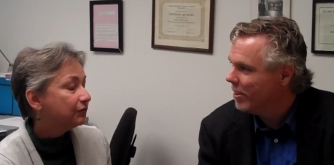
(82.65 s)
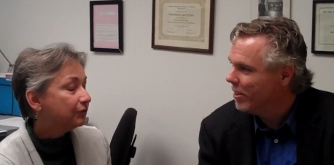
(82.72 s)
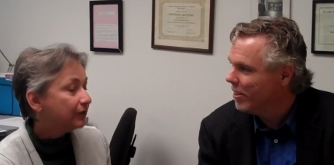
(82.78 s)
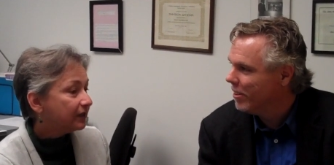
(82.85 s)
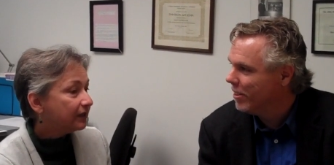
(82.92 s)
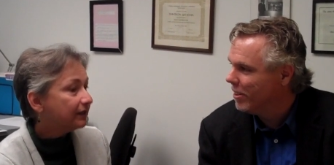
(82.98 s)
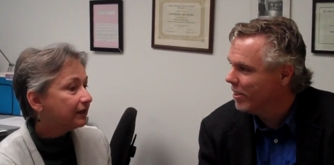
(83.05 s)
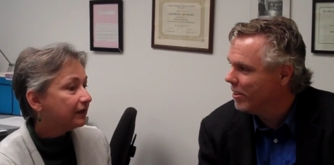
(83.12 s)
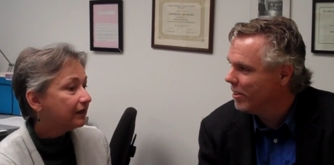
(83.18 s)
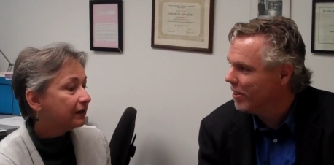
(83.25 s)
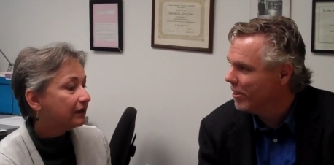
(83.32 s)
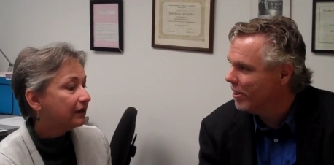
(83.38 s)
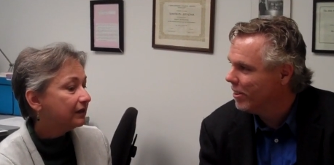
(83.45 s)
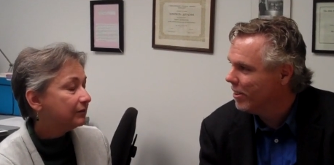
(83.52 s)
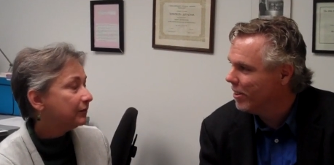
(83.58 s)

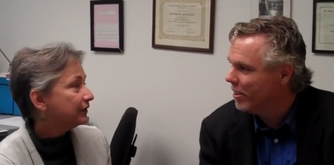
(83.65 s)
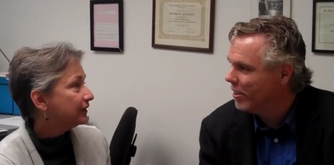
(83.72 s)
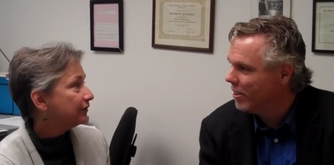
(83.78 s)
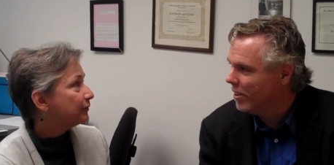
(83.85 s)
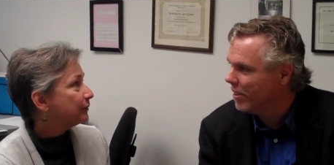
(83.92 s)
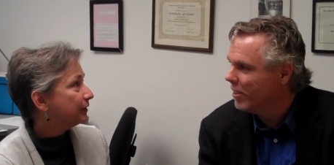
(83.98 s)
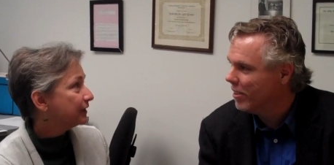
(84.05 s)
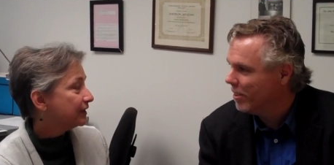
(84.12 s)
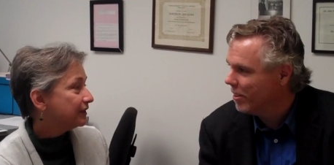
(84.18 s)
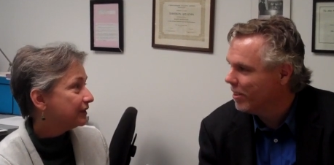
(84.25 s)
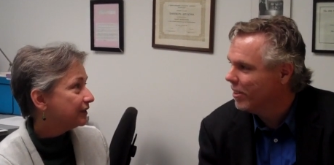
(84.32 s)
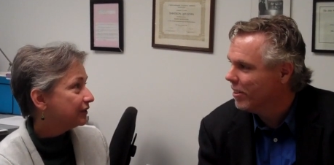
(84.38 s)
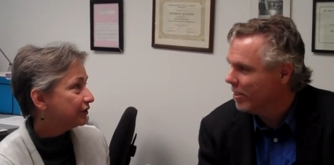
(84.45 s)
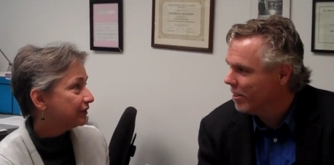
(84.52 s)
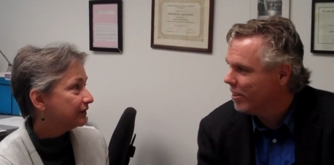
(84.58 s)
Speaker 1: really unbelievable
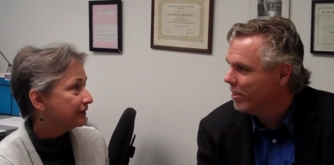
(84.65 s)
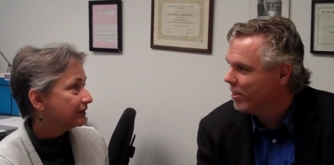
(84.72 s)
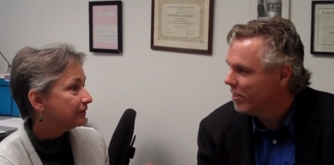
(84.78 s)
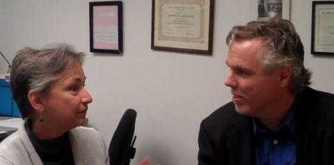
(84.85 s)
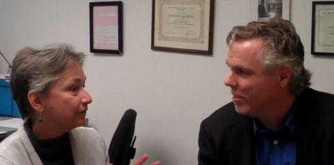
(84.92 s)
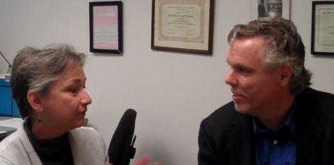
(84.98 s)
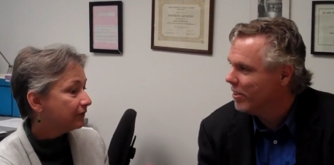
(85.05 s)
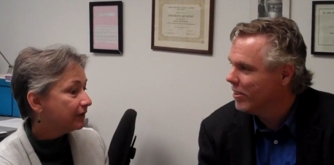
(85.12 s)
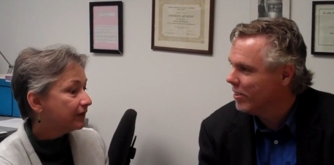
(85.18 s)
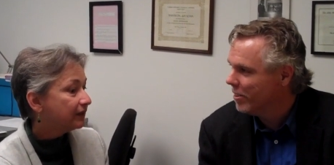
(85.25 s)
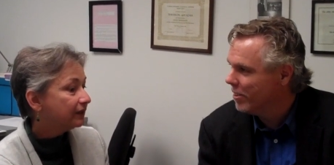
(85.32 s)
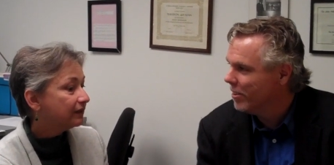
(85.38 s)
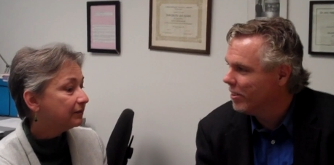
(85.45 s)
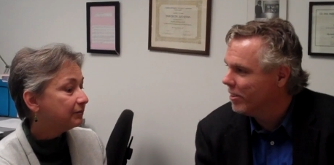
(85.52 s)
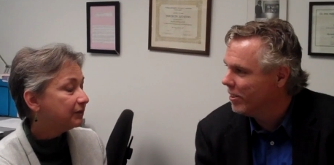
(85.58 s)
conditions,
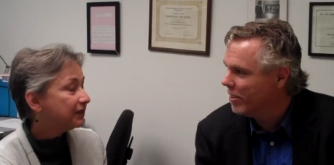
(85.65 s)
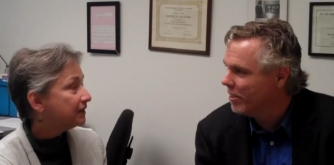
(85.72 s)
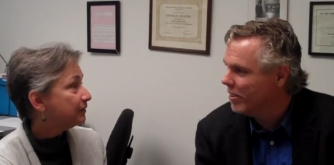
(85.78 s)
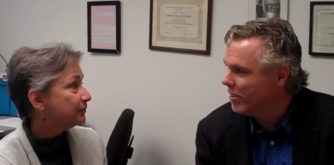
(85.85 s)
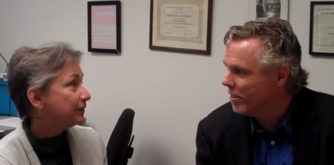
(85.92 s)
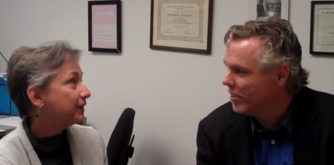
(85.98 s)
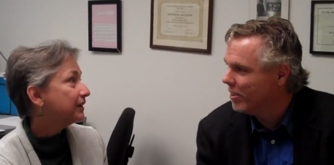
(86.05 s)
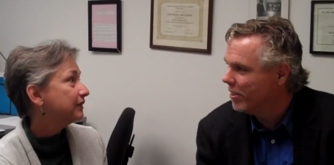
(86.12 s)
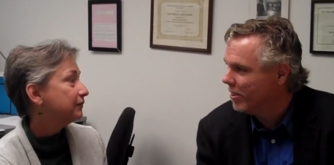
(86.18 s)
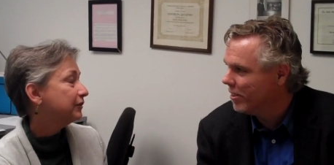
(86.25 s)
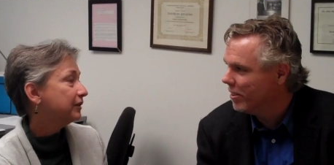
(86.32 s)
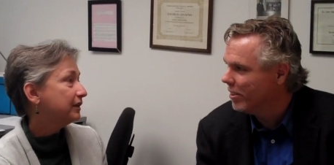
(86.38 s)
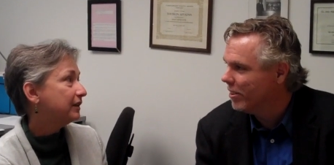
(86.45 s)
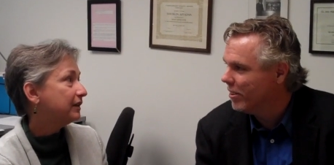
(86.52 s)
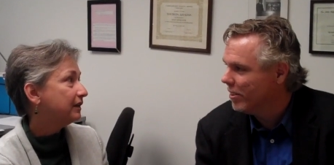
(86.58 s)
real deep
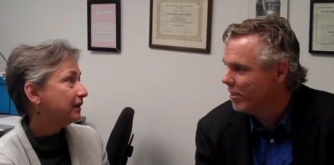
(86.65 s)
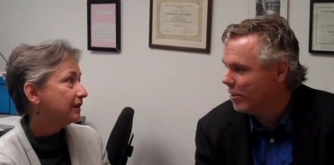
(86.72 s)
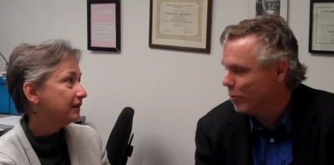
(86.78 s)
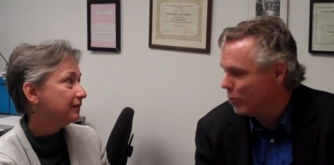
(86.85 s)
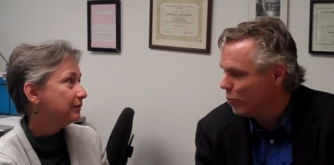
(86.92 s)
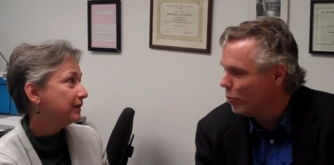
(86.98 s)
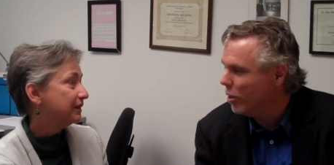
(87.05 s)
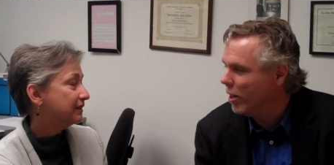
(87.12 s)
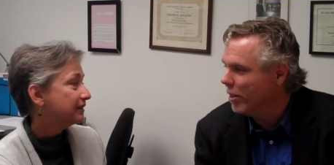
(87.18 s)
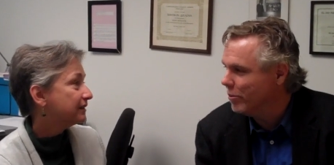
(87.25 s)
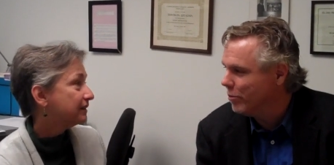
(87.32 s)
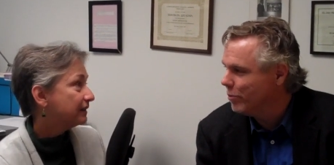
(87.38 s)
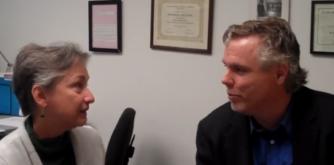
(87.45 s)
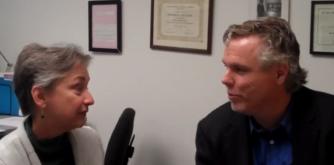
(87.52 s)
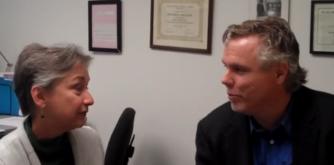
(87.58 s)
poverty in the
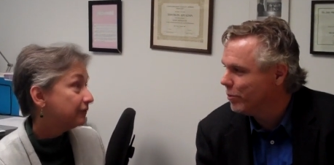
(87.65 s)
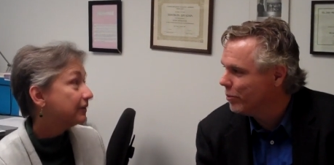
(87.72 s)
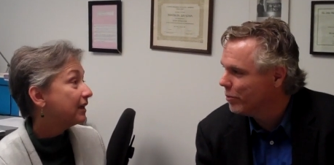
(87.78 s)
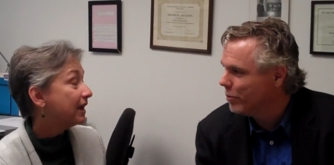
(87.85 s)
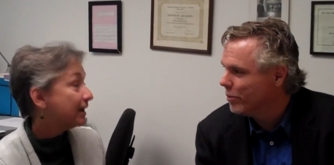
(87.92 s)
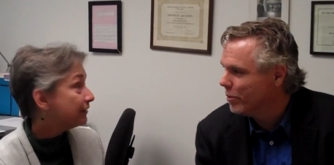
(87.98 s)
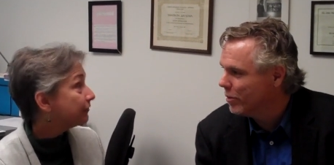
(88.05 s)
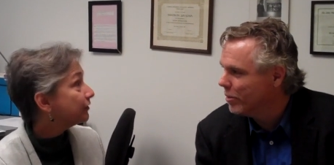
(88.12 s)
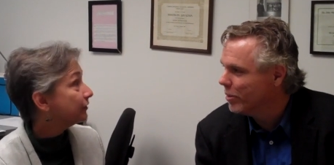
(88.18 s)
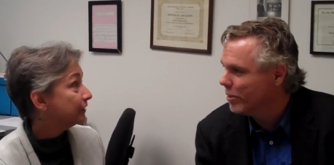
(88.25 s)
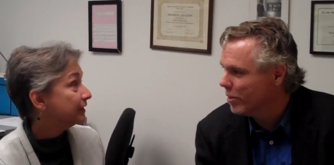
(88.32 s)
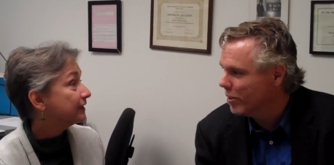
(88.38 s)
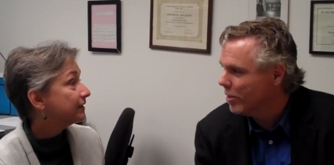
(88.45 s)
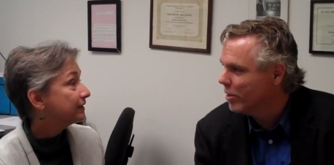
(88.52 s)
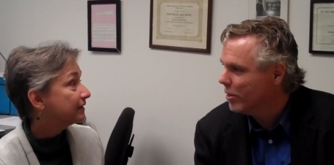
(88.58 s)
midst of
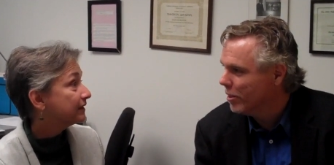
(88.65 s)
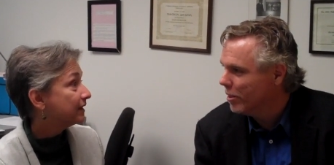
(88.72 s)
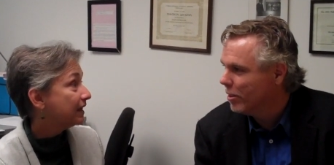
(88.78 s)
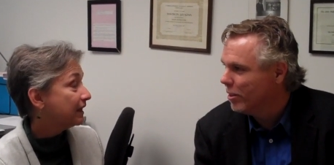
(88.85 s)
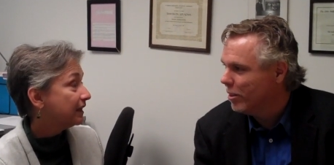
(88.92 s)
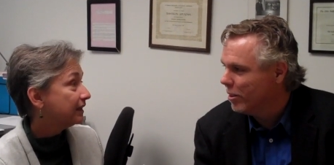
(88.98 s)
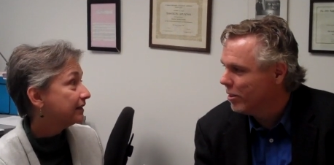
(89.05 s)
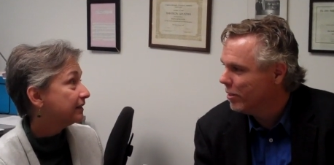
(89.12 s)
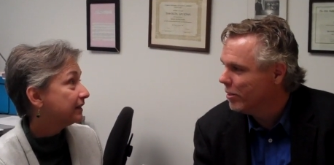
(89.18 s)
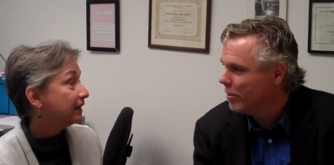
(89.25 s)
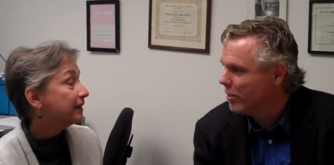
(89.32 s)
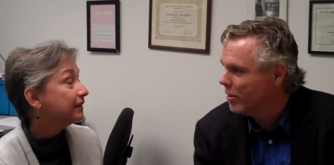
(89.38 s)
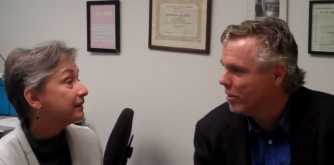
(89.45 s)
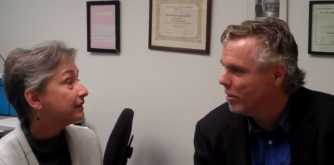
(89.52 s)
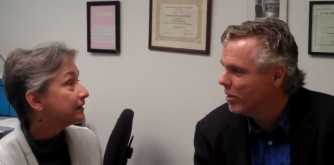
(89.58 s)
affluence. And
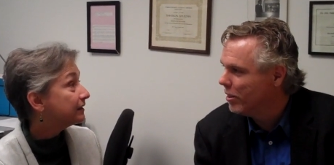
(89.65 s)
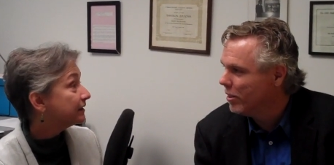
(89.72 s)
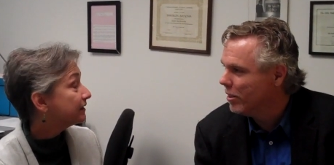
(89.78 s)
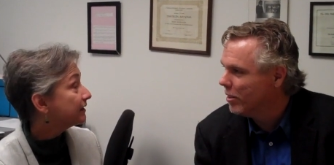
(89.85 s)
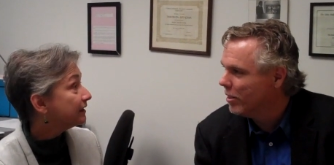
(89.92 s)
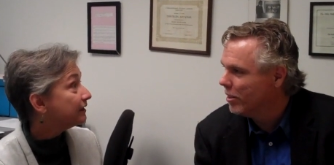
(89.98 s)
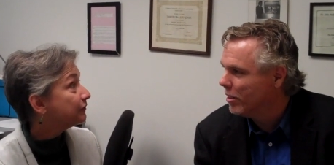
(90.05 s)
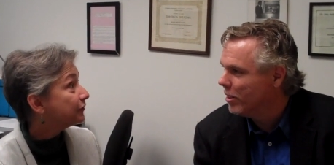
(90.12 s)
I could see